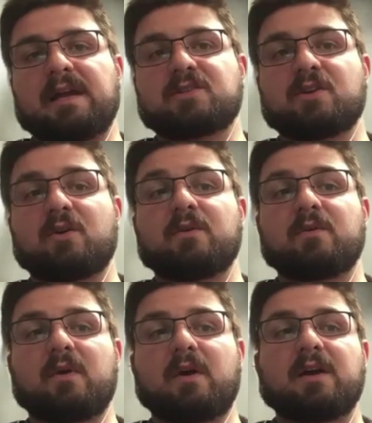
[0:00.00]
So
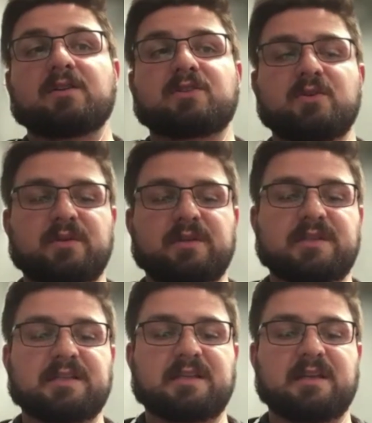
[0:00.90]
student
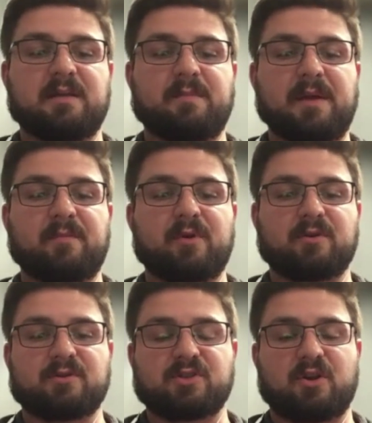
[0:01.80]
assistant at
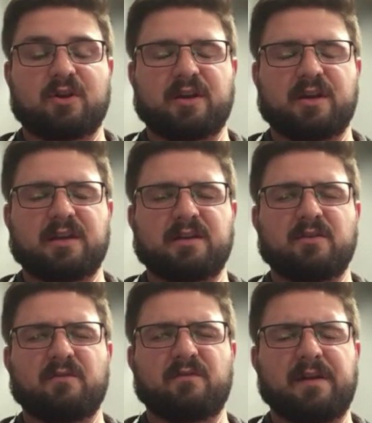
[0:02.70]
Pembroke started in
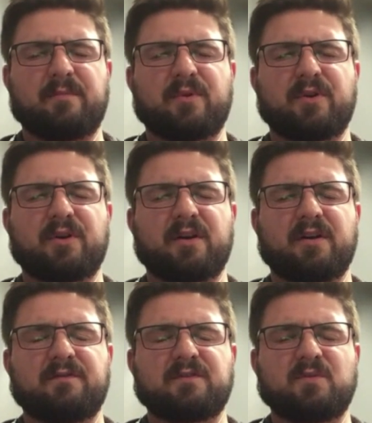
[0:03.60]
November
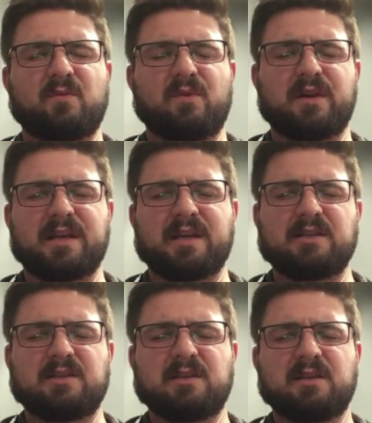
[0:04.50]
of
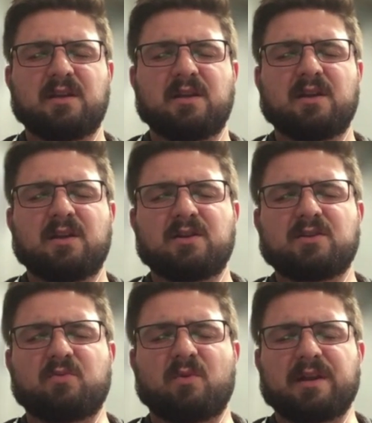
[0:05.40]

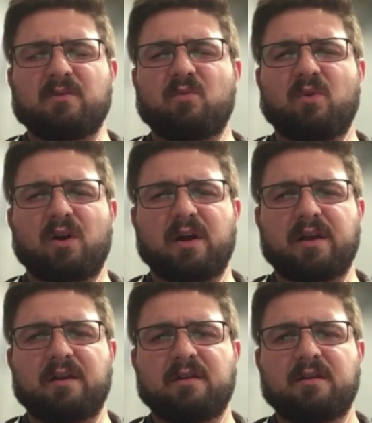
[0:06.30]
2021.